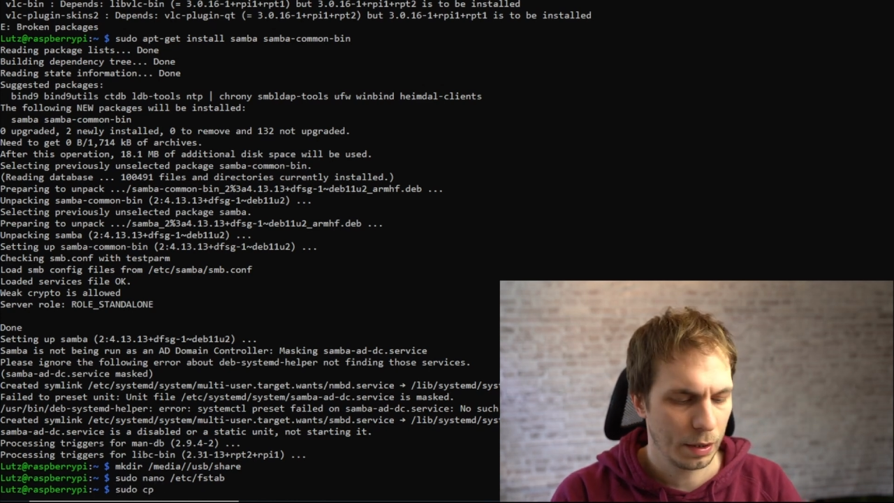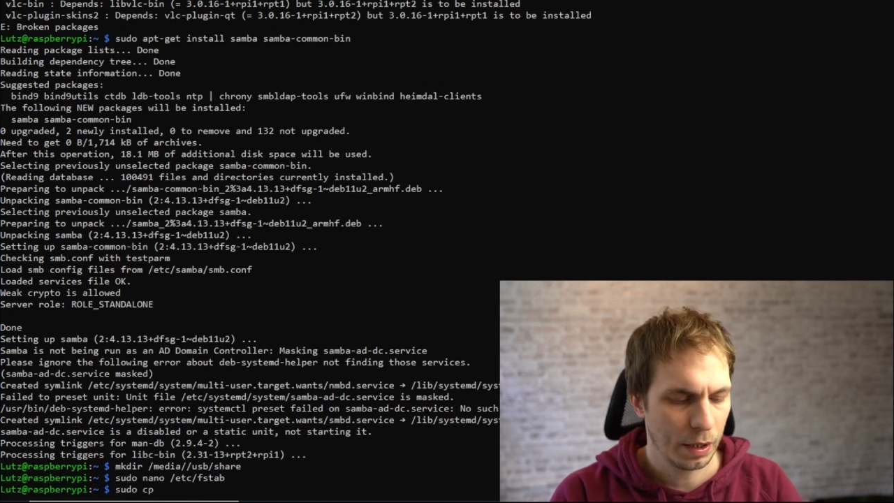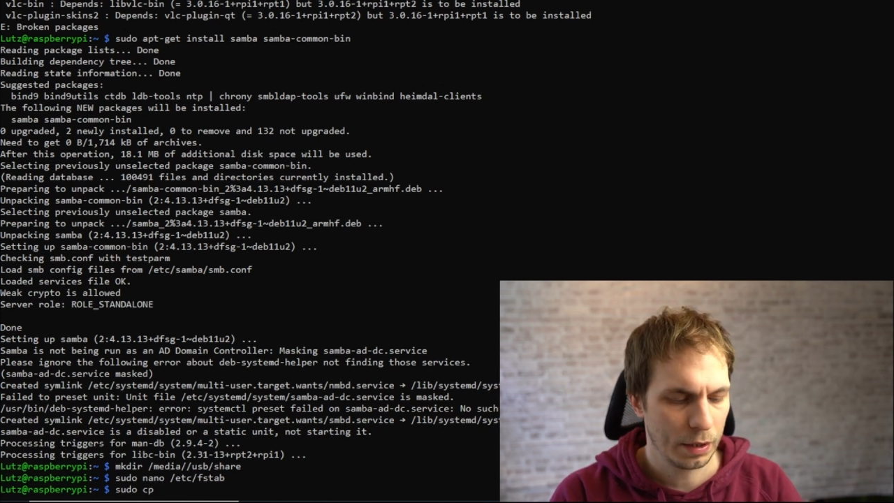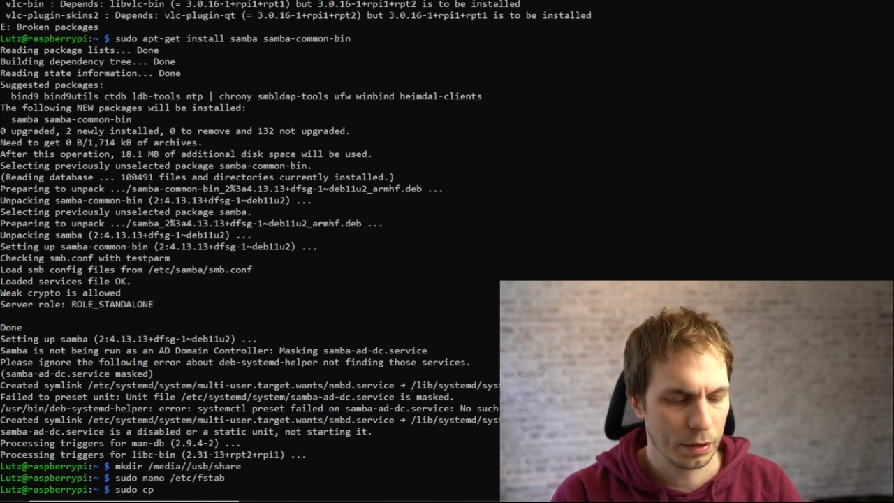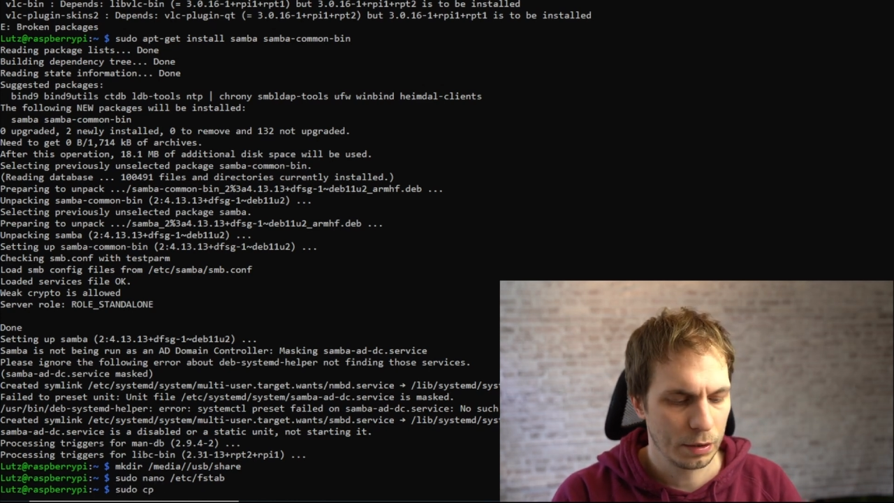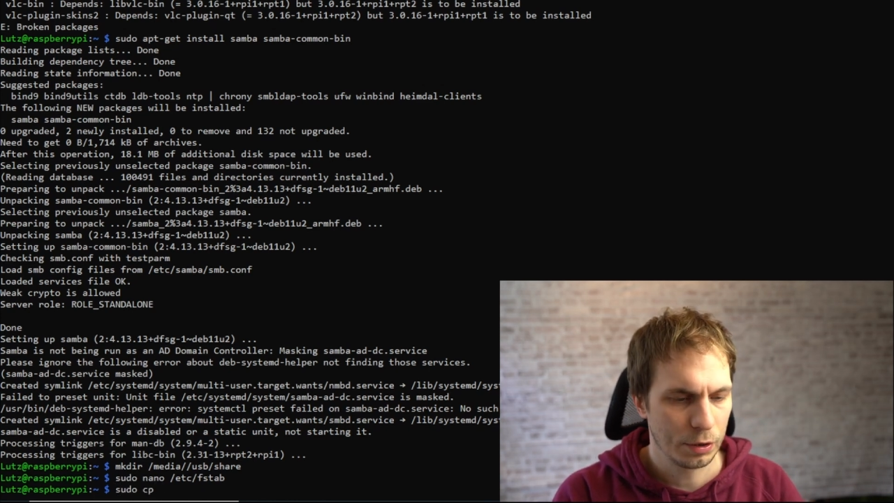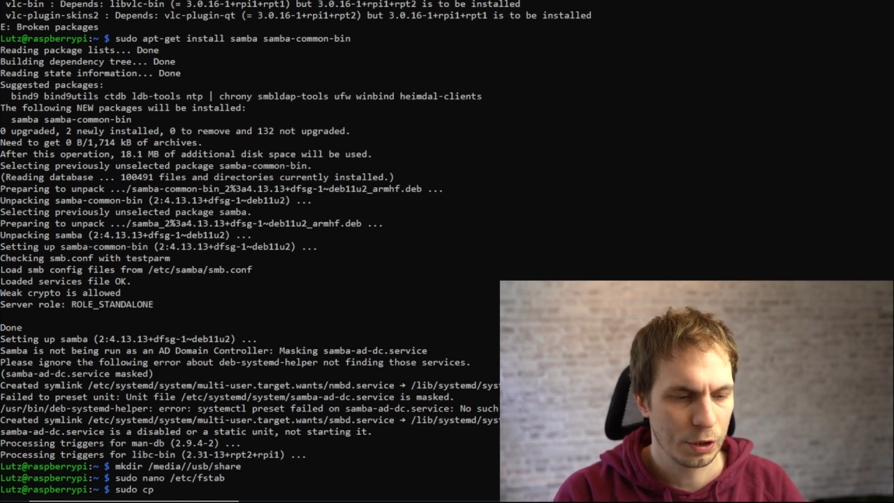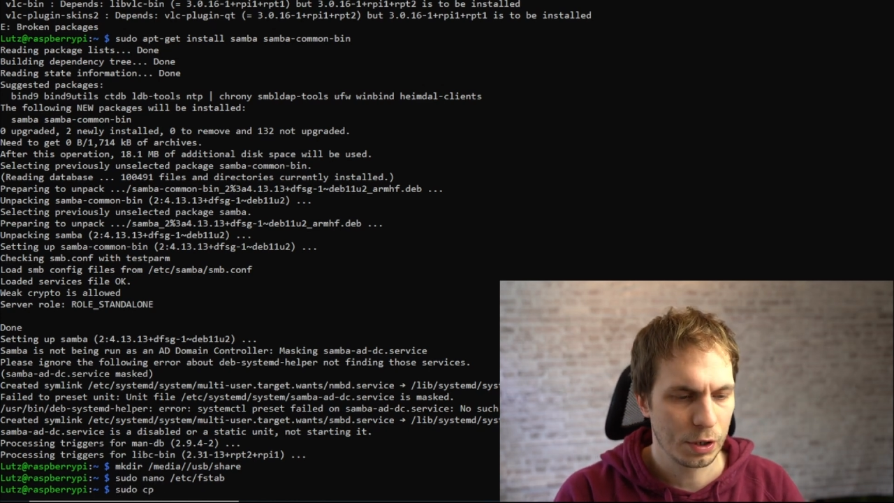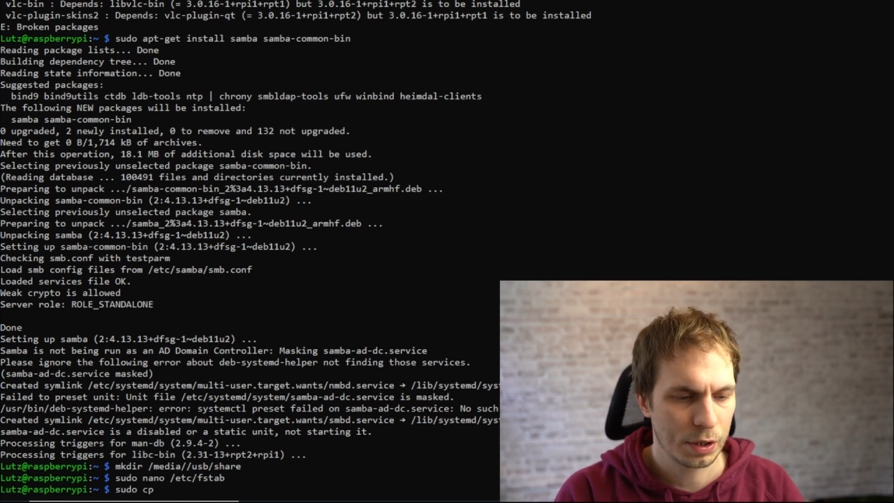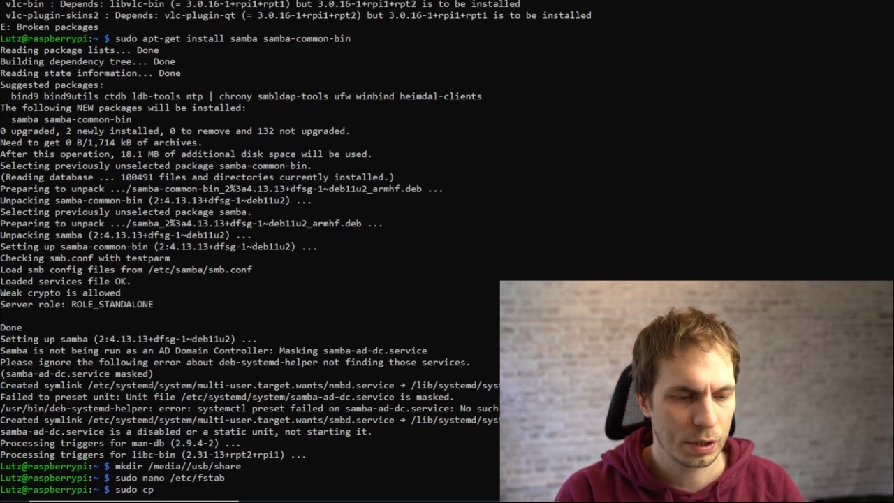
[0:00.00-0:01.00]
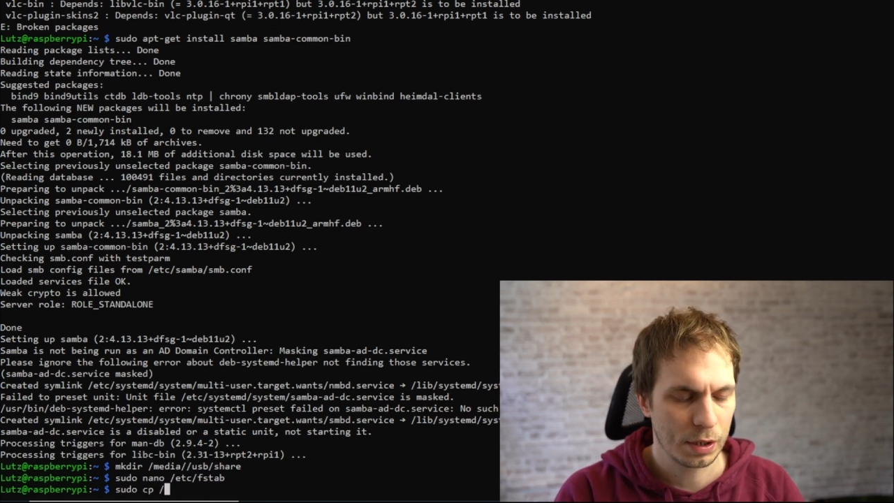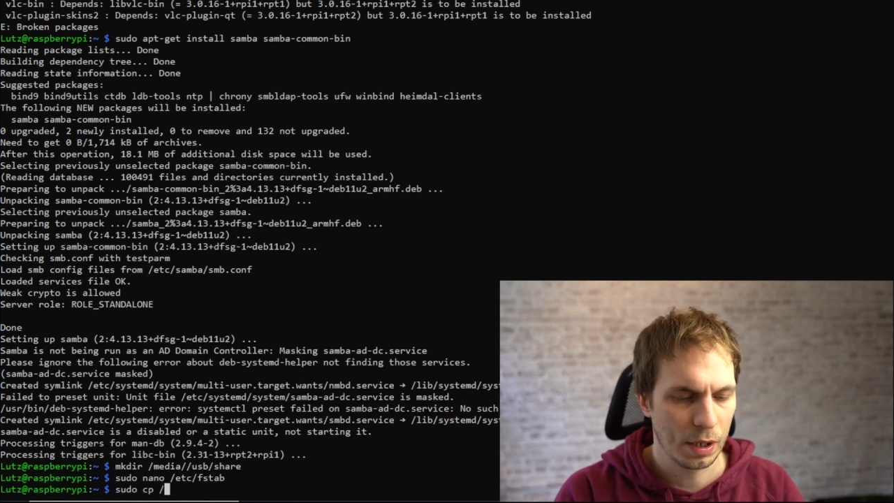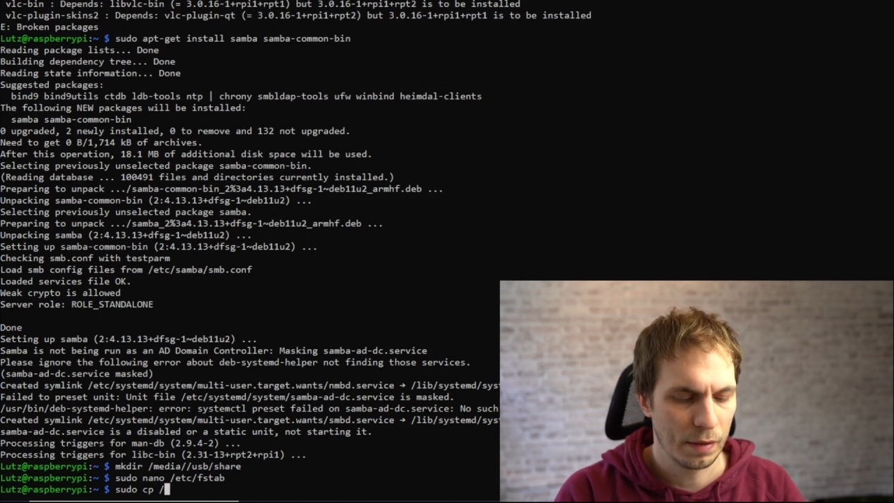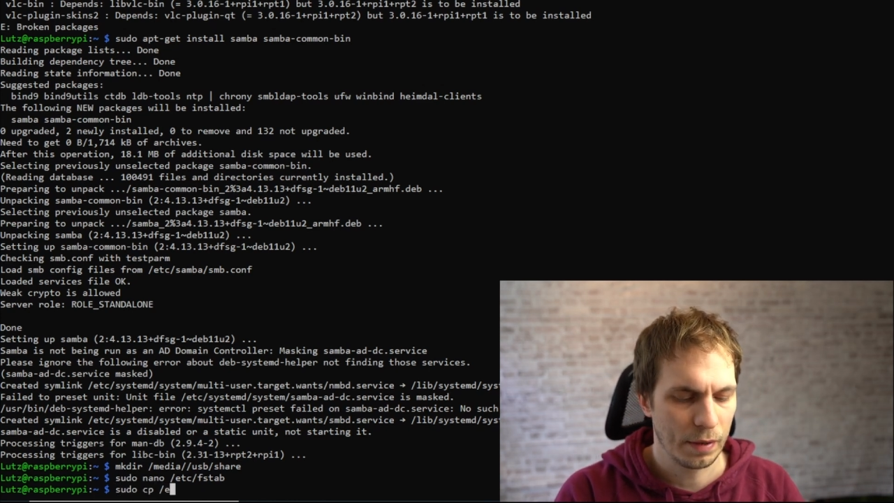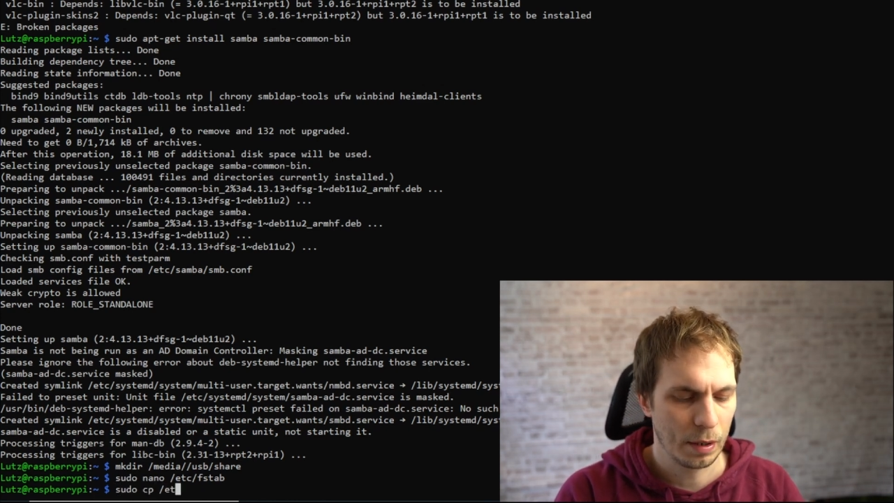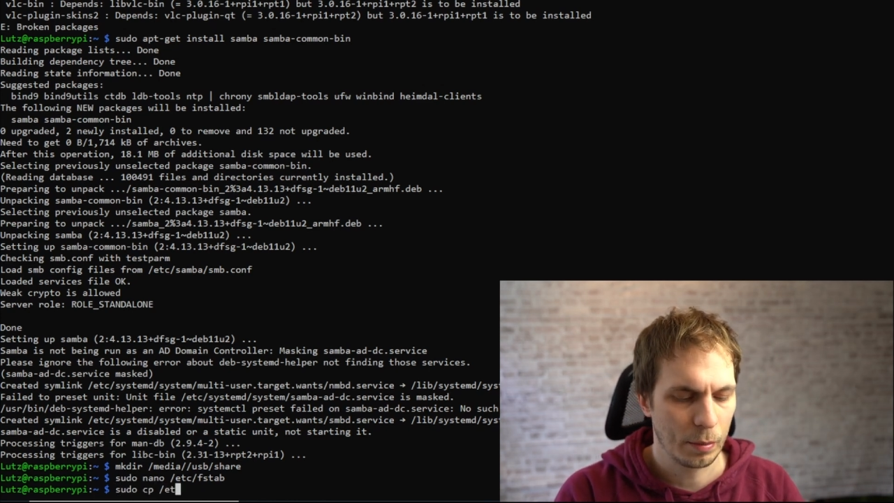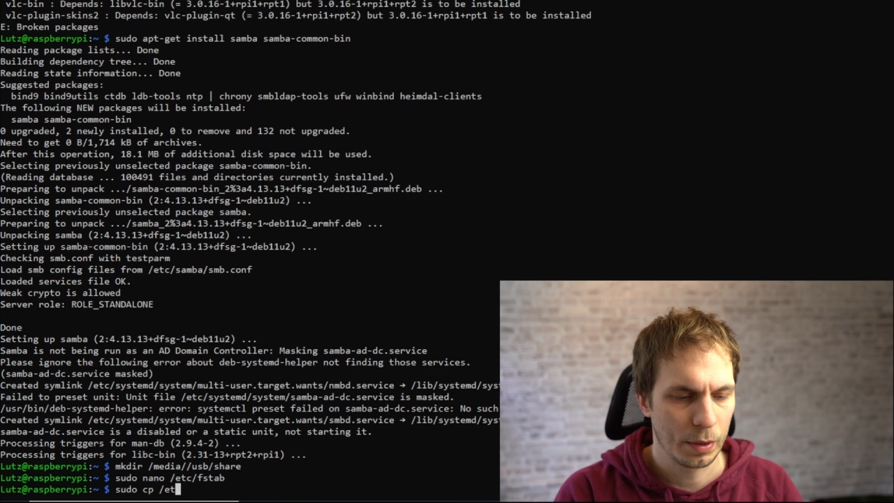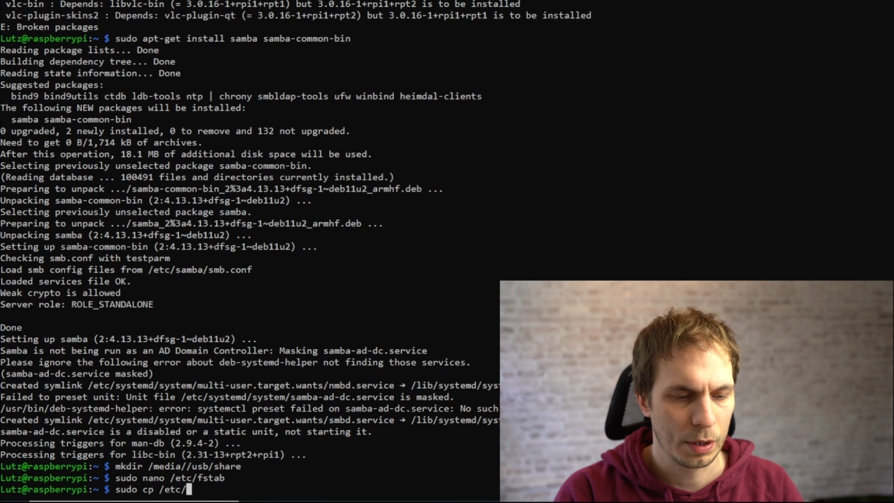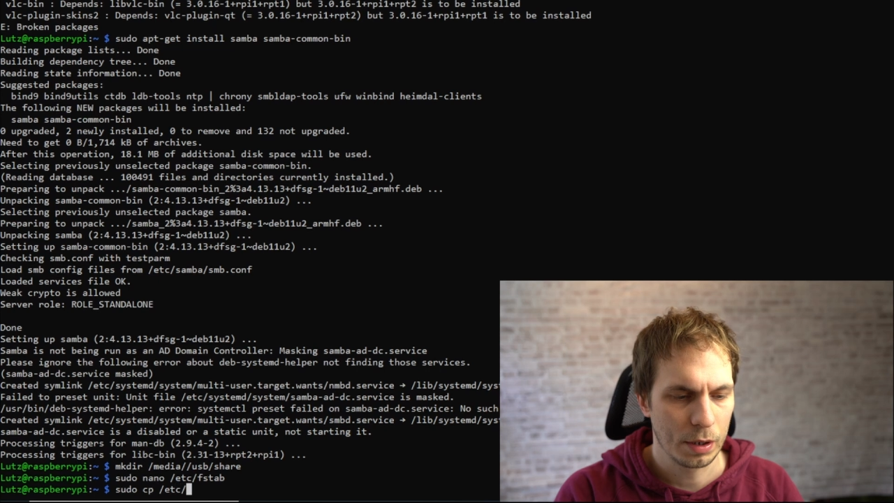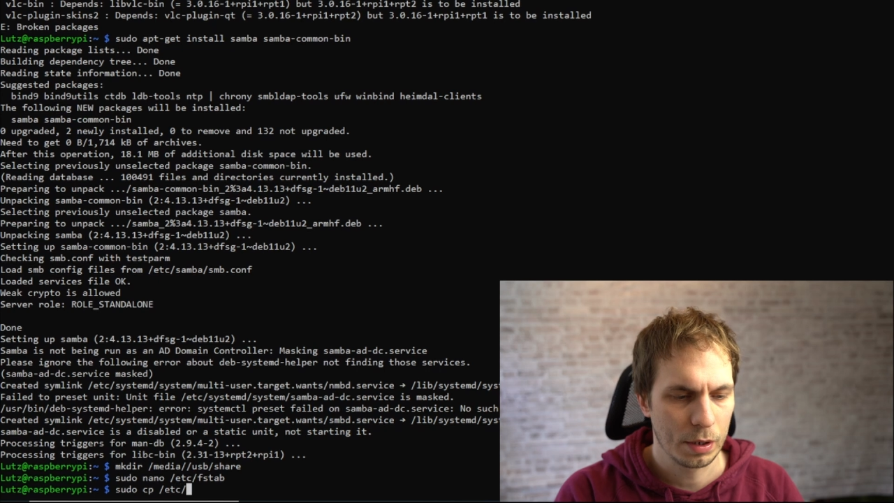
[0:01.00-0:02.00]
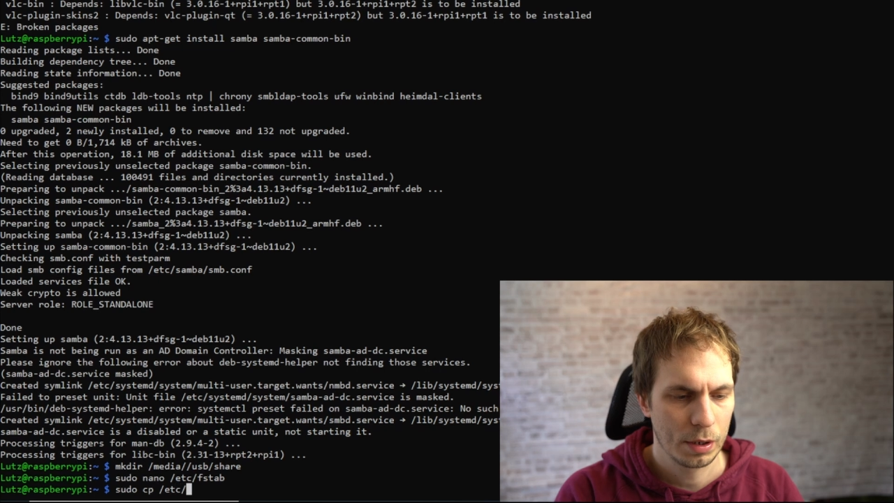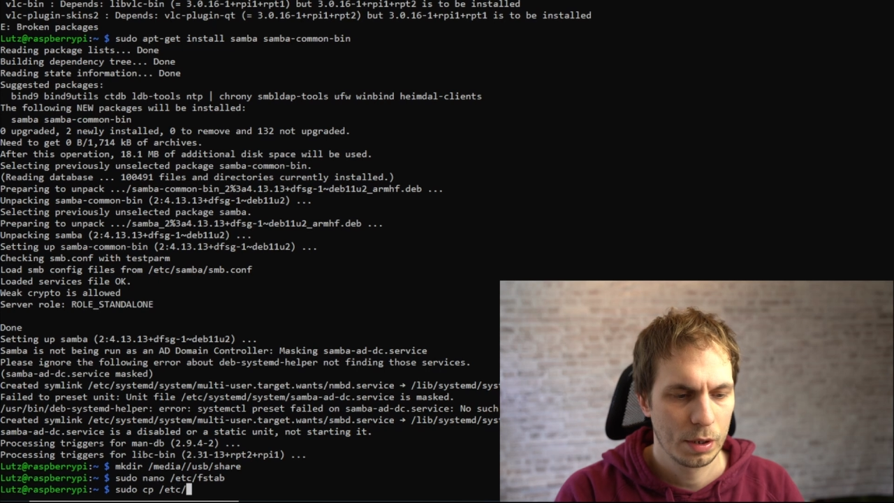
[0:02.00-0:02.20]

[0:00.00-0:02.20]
then you just give him the